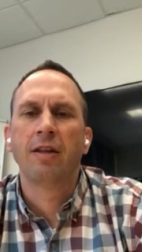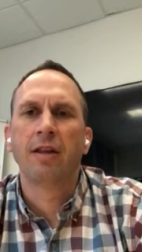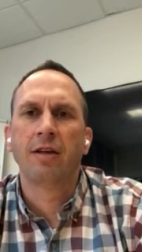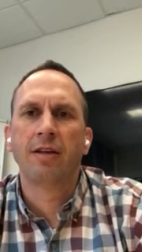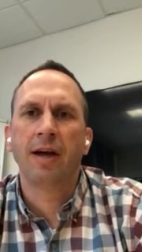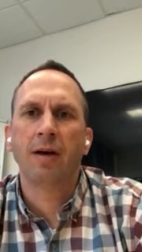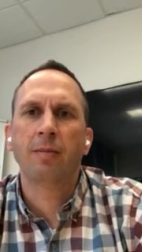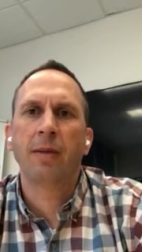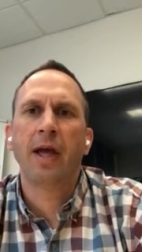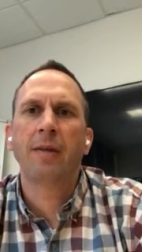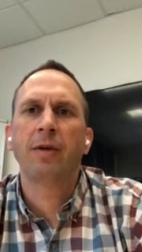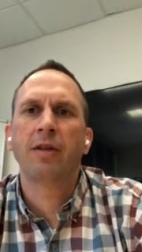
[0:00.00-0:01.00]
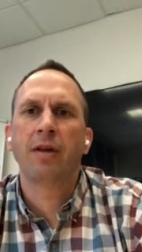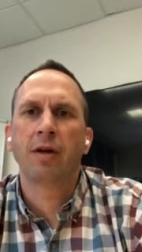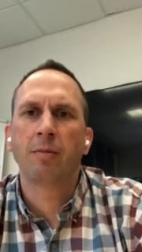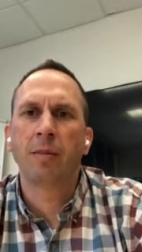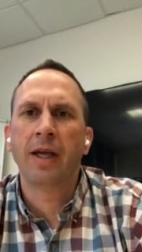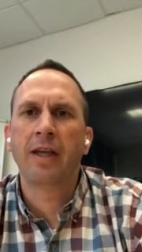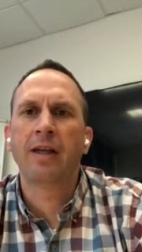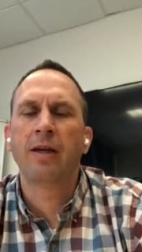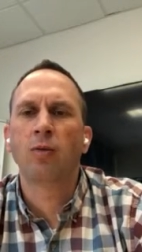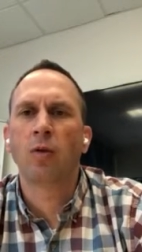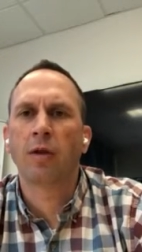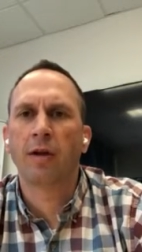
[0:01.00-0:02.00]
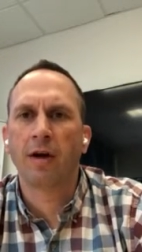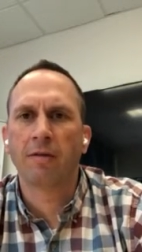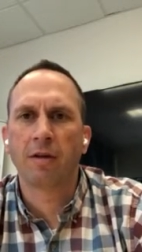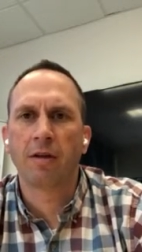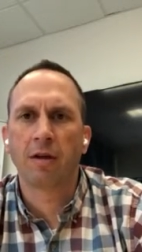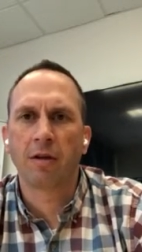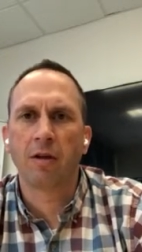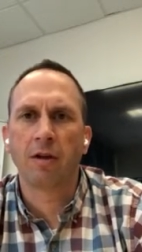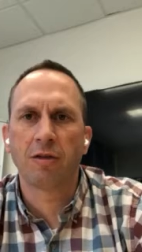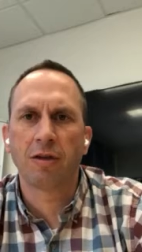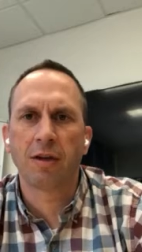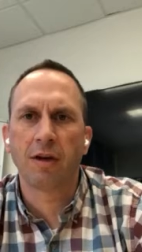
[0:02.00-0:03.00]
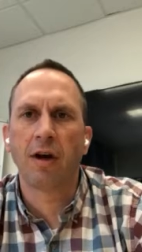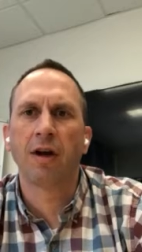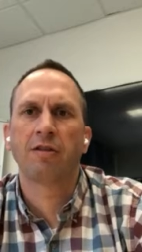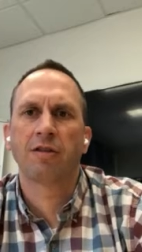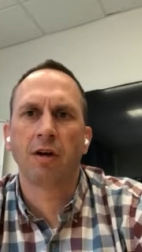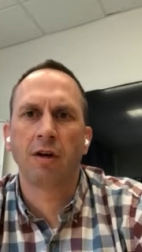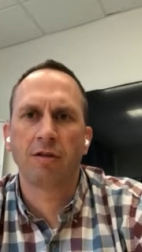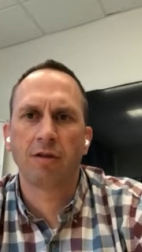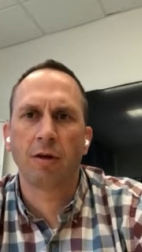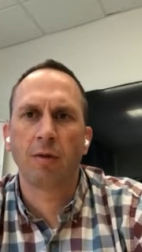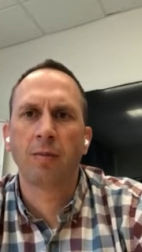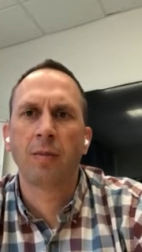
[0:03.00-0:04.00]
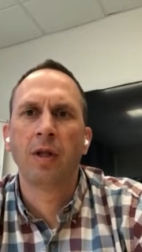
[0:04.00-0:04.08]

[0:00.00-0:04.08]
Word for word: the down payment they're making will cover the closing costs also.